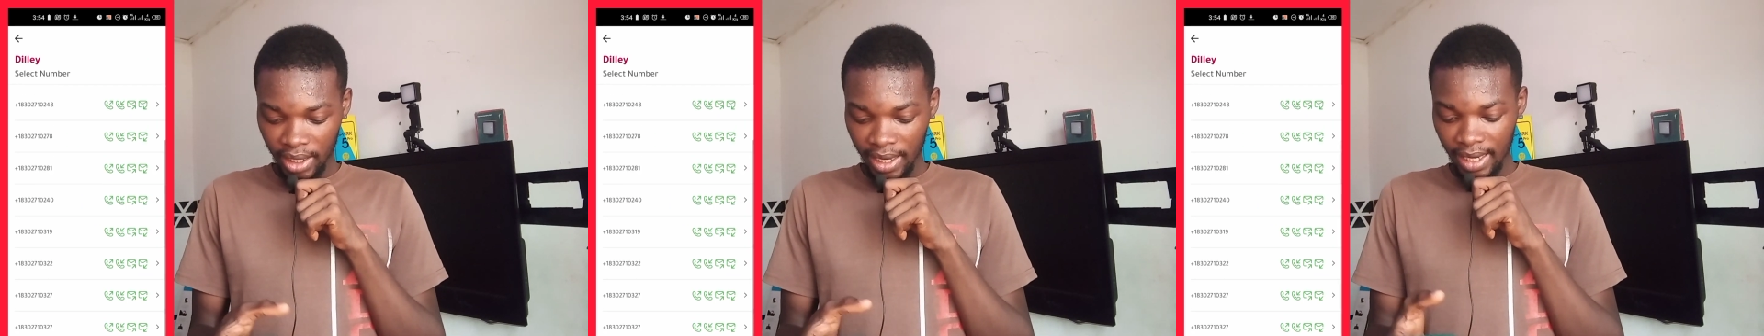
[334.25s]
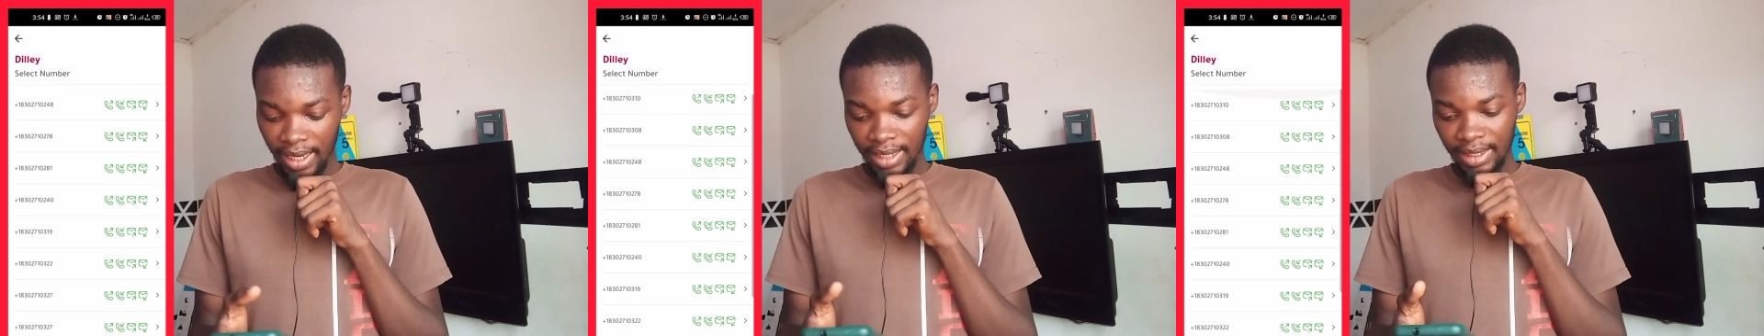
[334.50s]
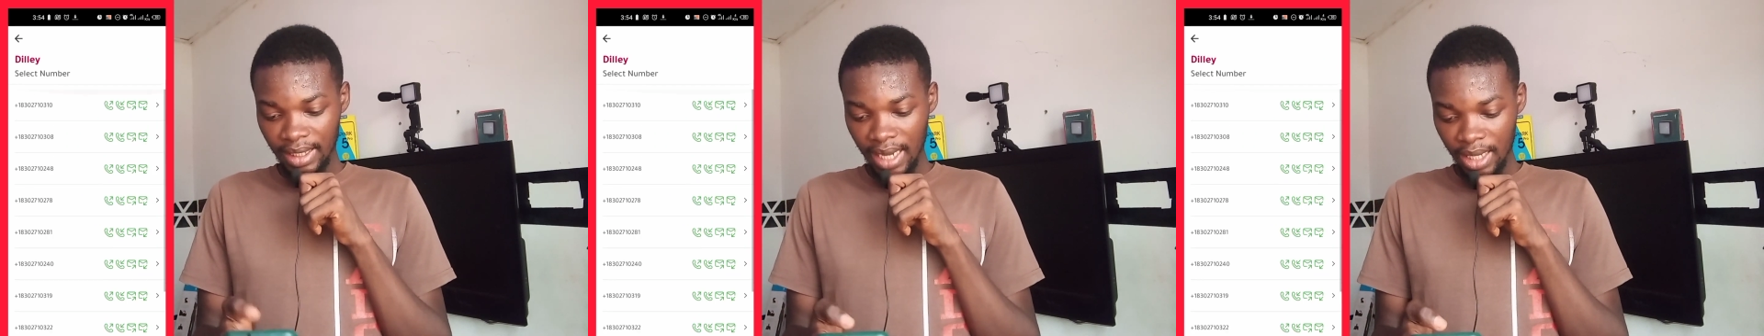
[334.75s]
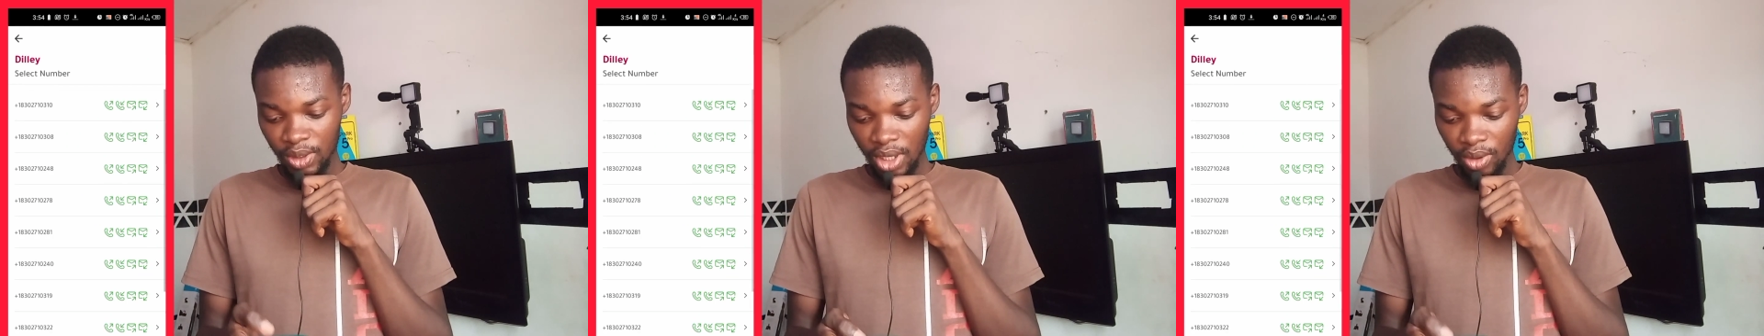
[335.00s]
and under
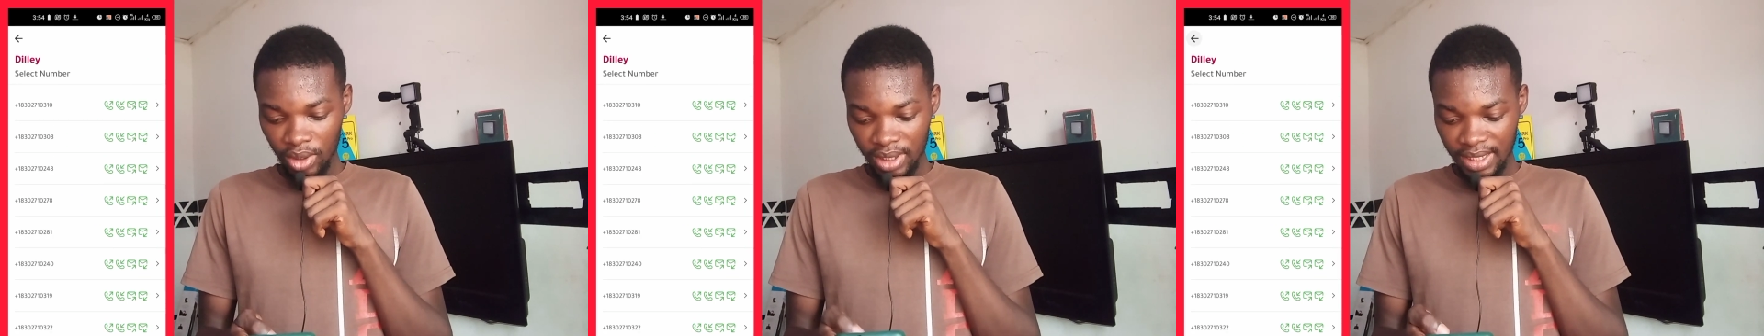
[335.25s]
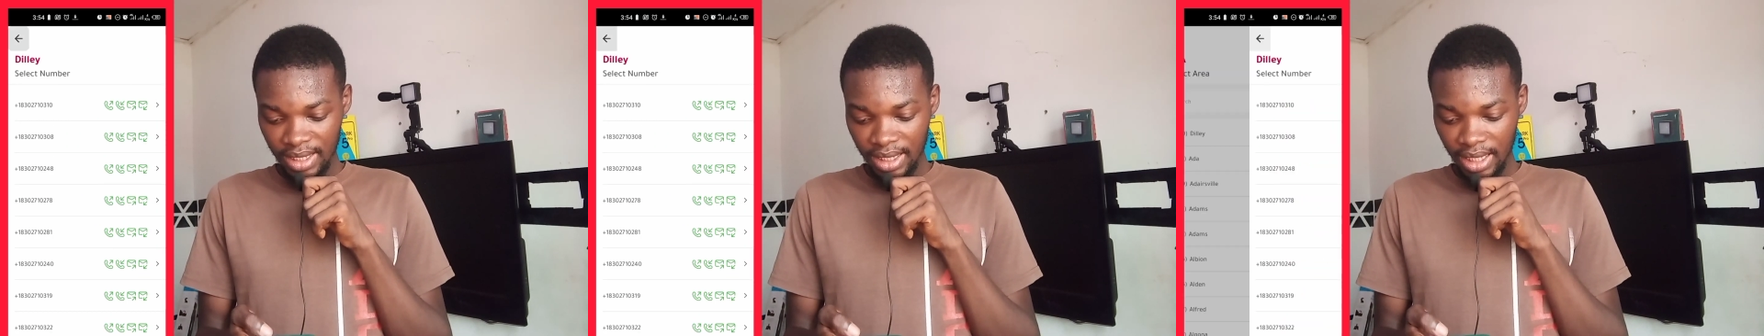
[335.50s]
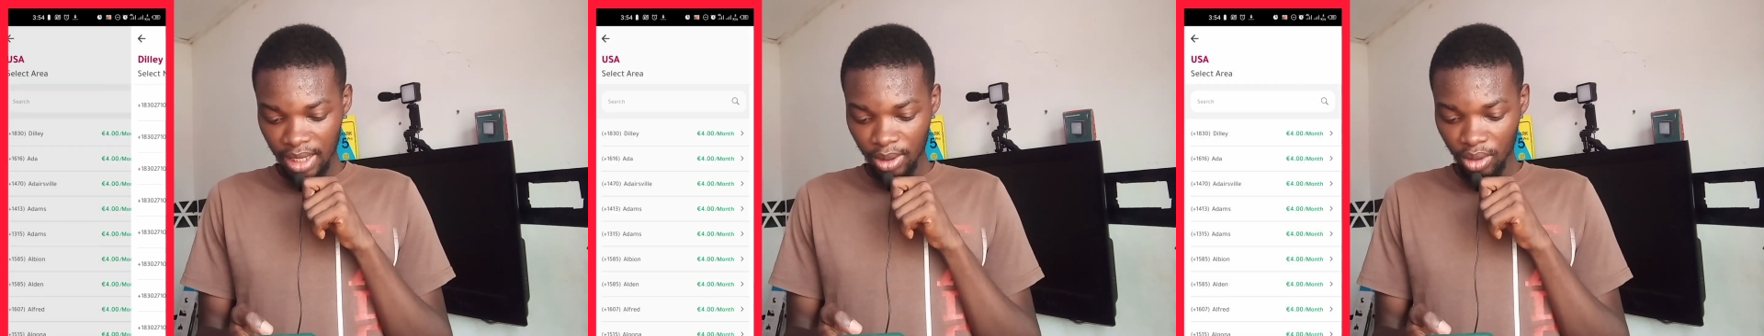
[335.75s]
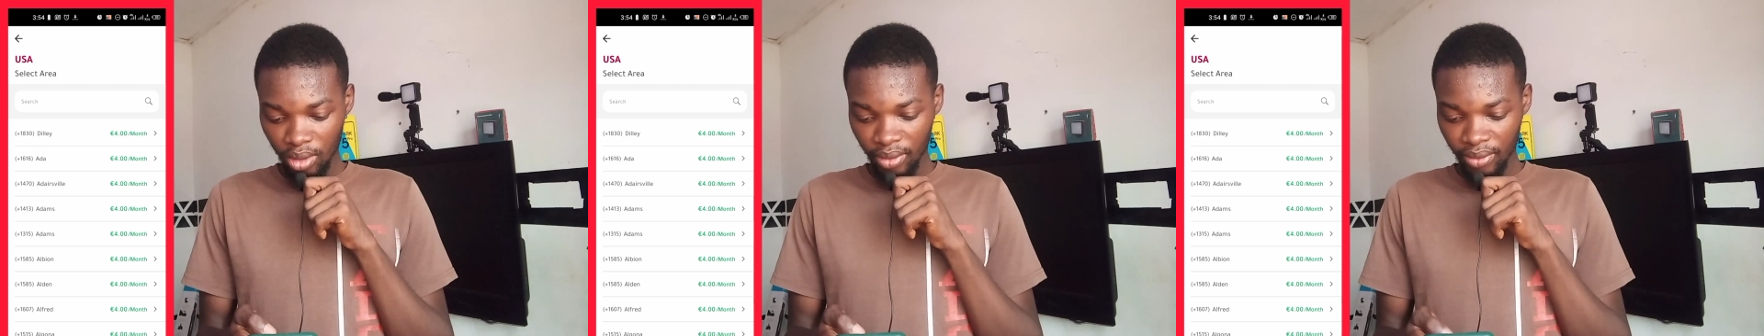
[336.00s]
that you are going to see a
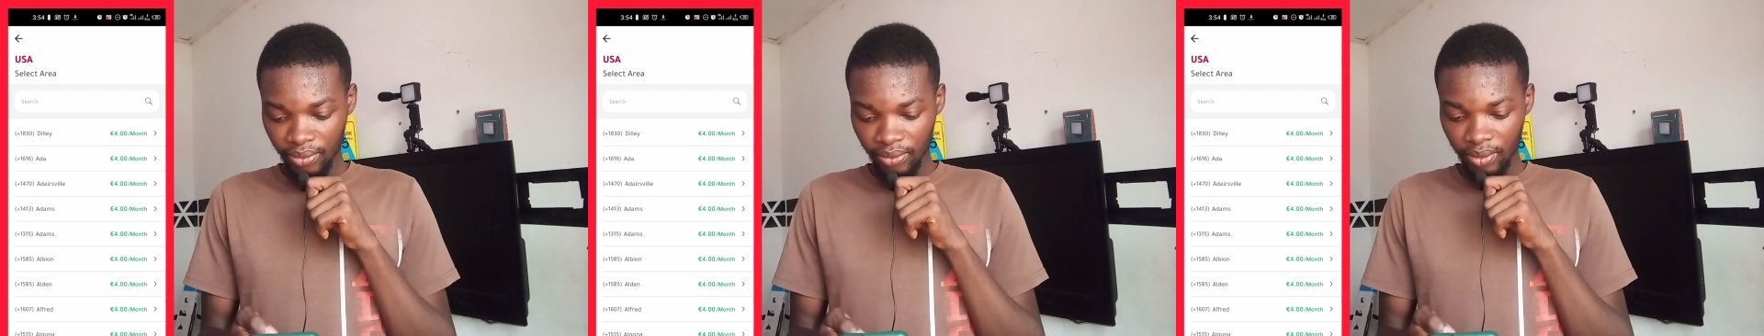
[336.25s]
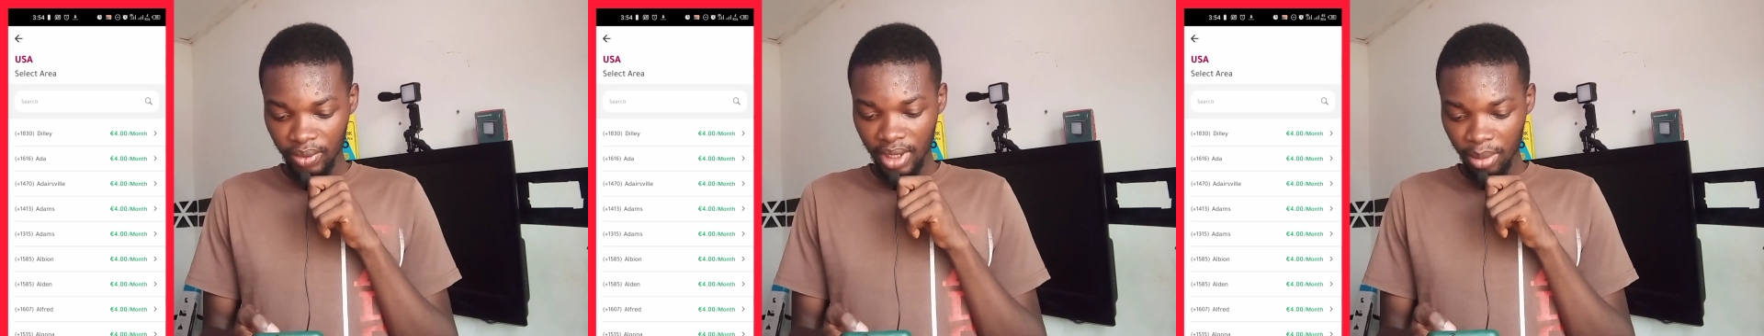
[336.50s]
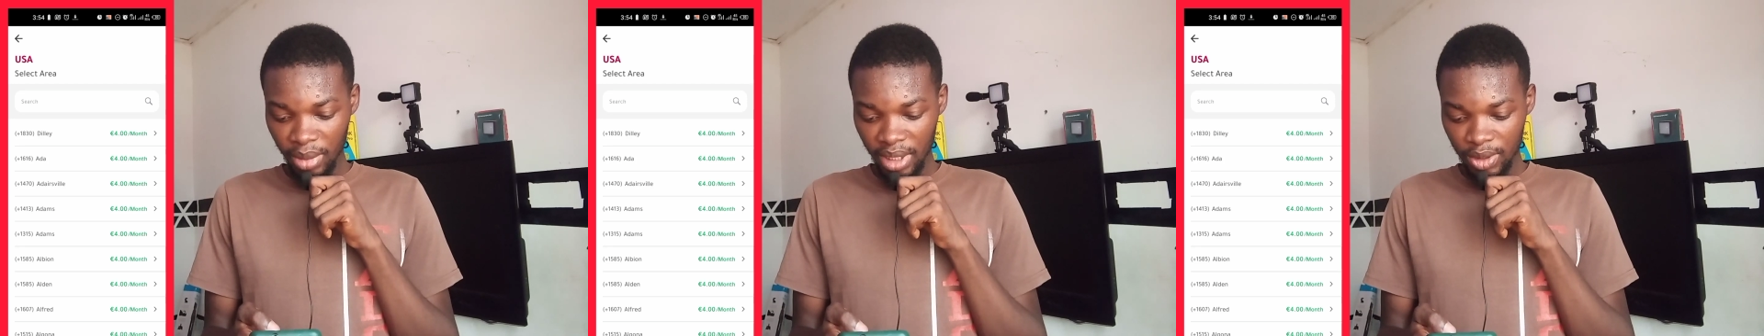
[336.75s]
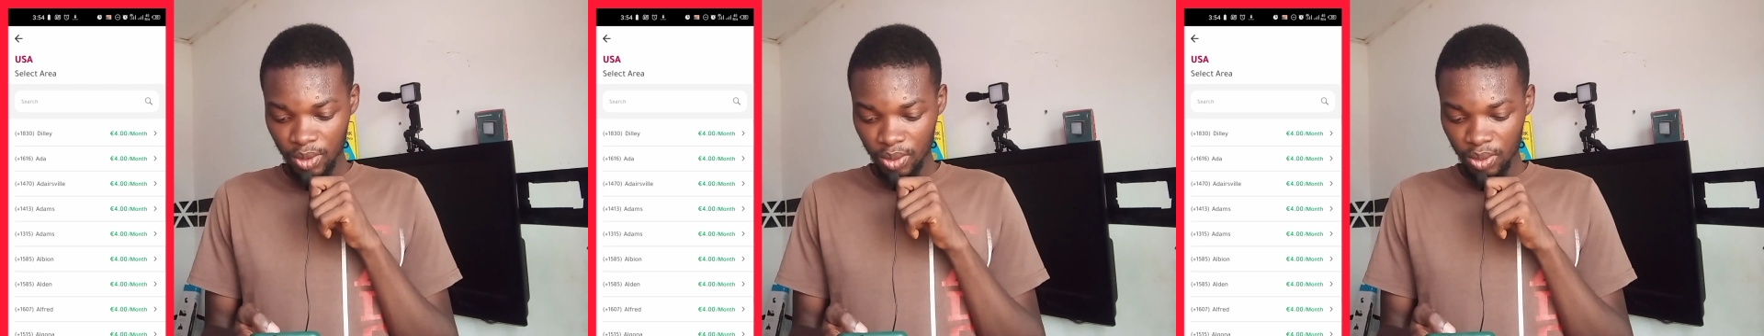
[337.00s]
lot of
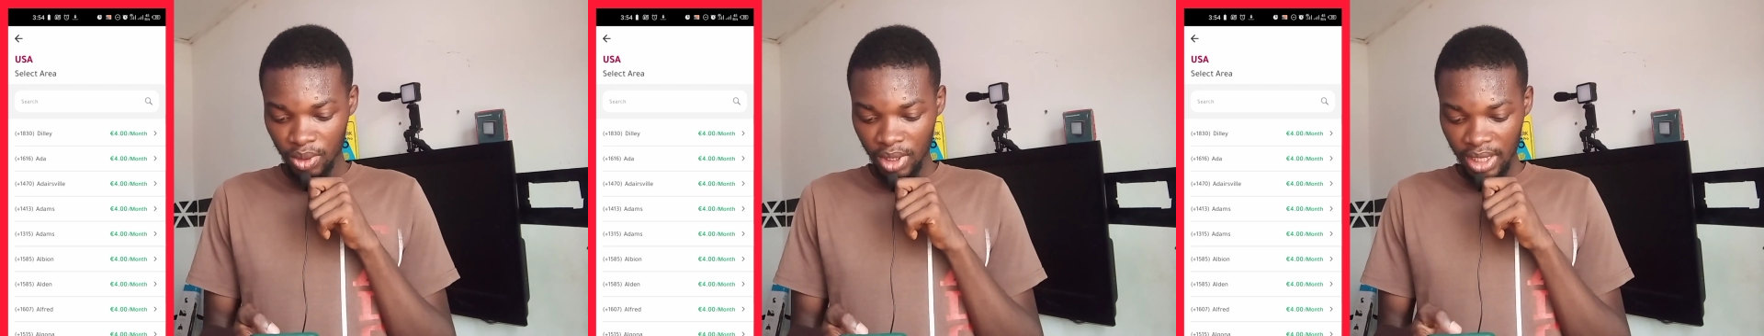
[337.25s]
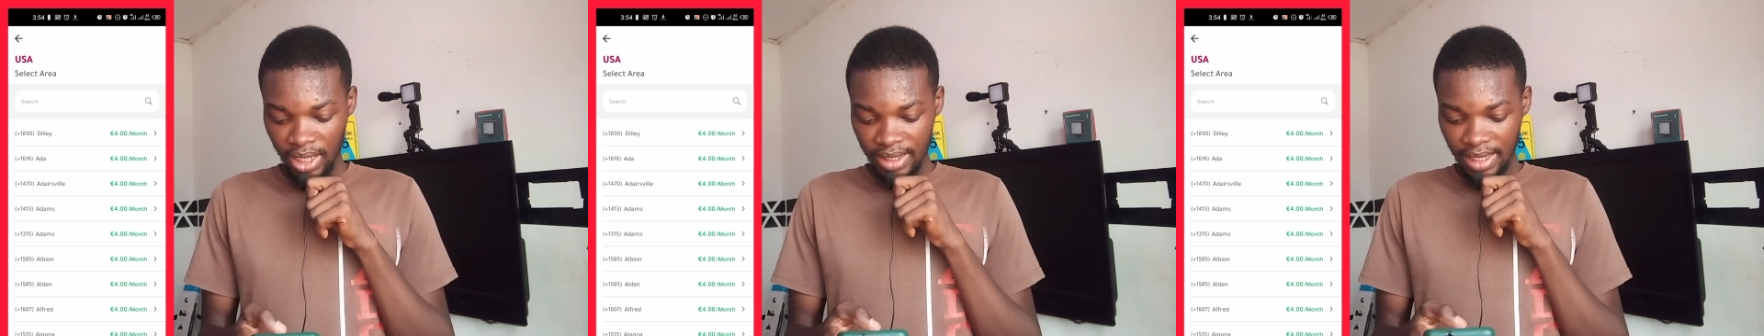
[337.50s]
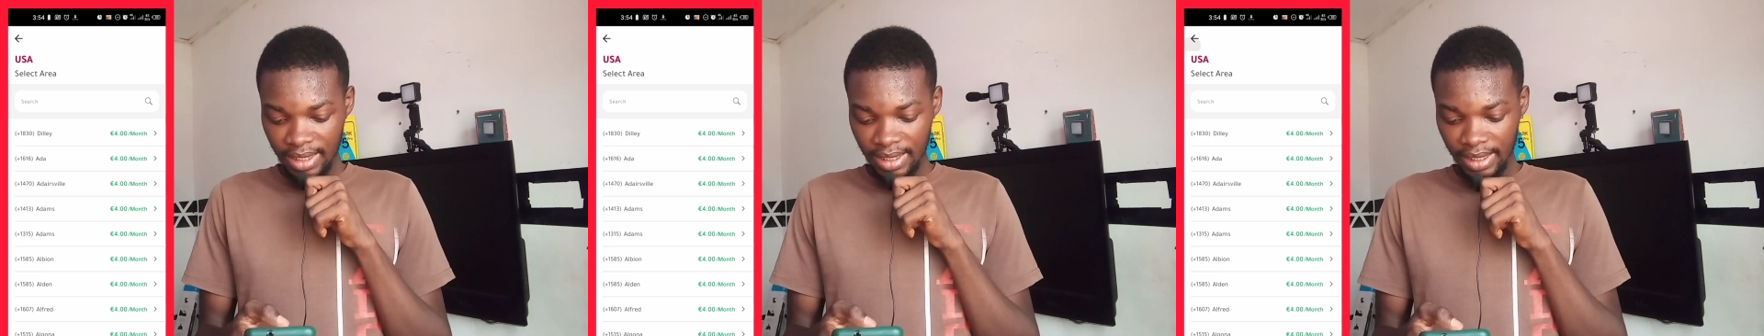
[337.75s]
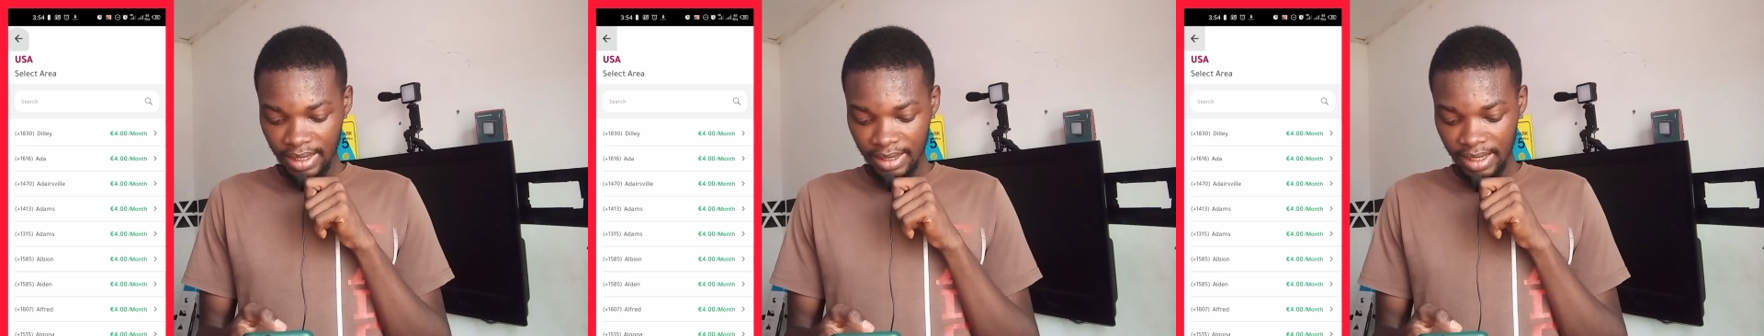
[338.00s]
numbers to just
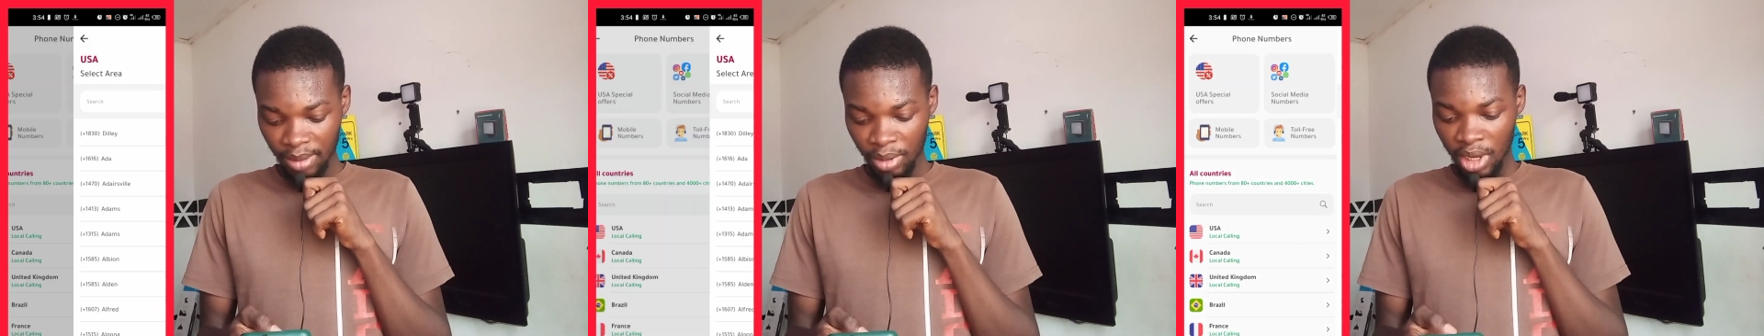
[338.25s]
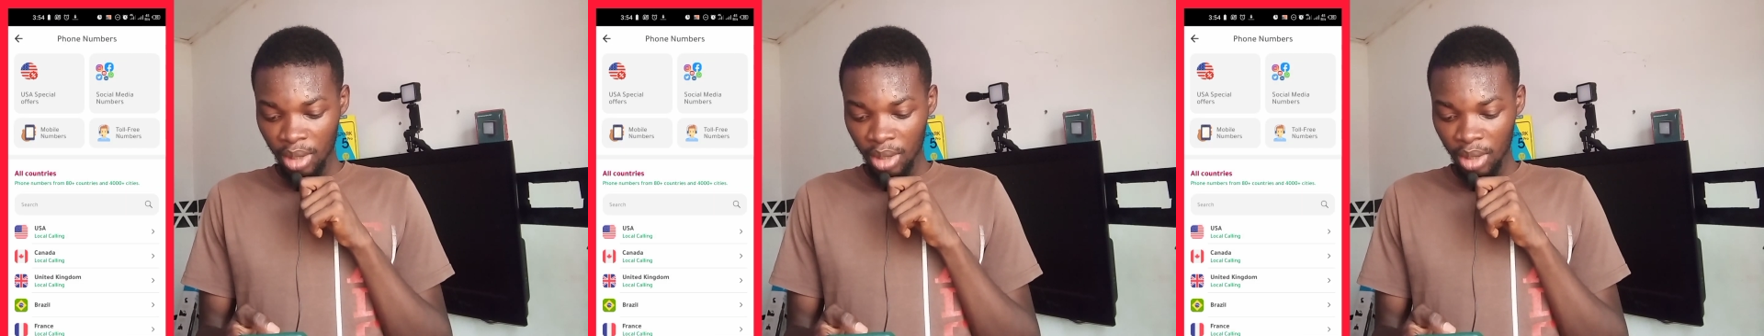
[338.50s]
hit it up.